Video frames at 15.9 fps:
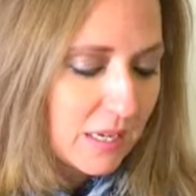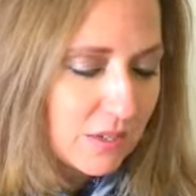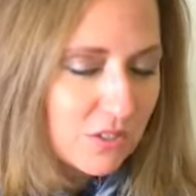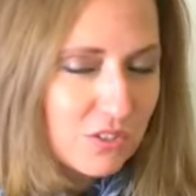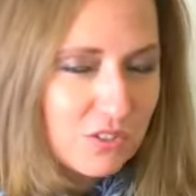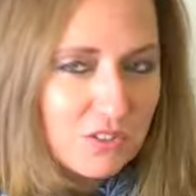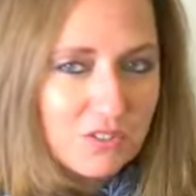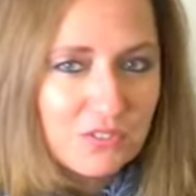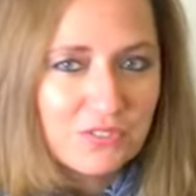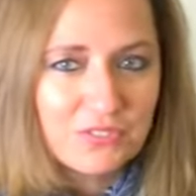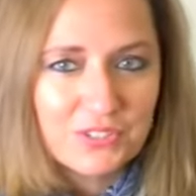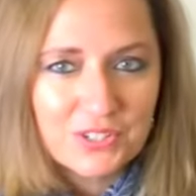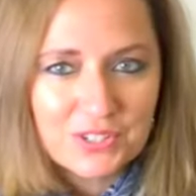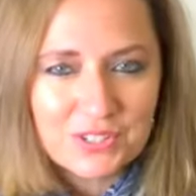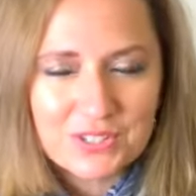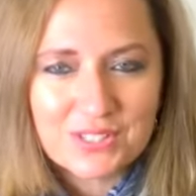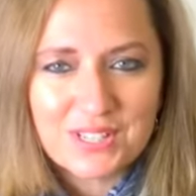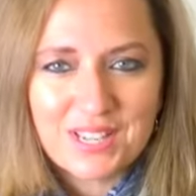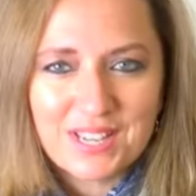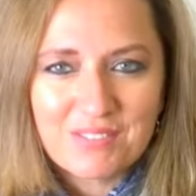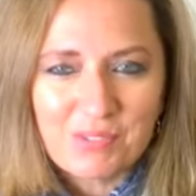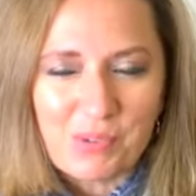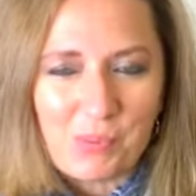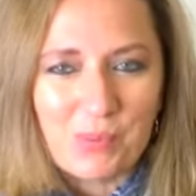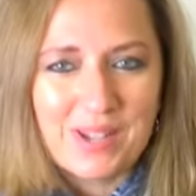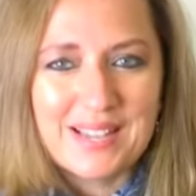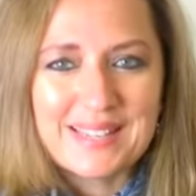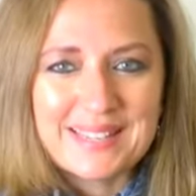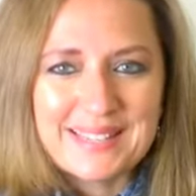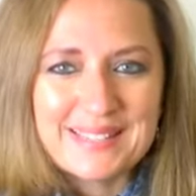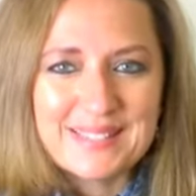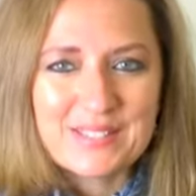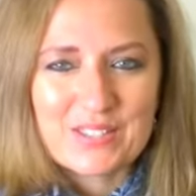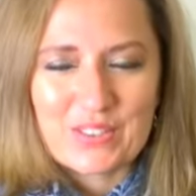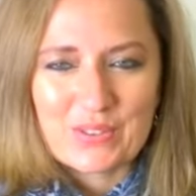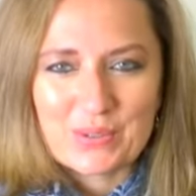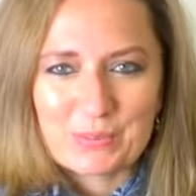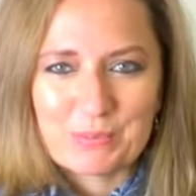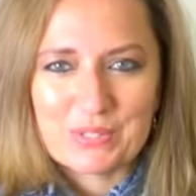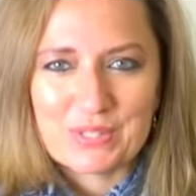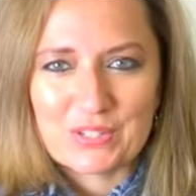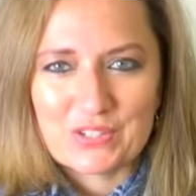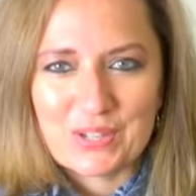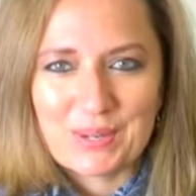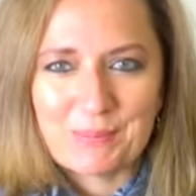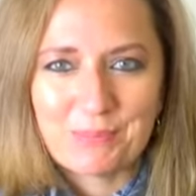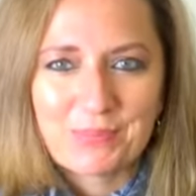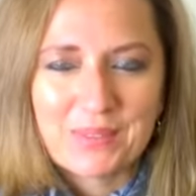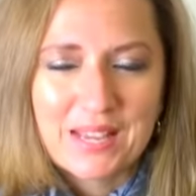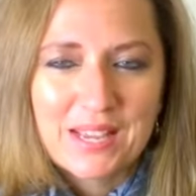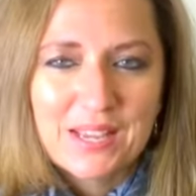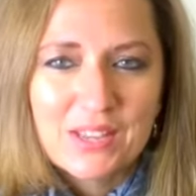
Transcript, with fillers: So first off, what is third position?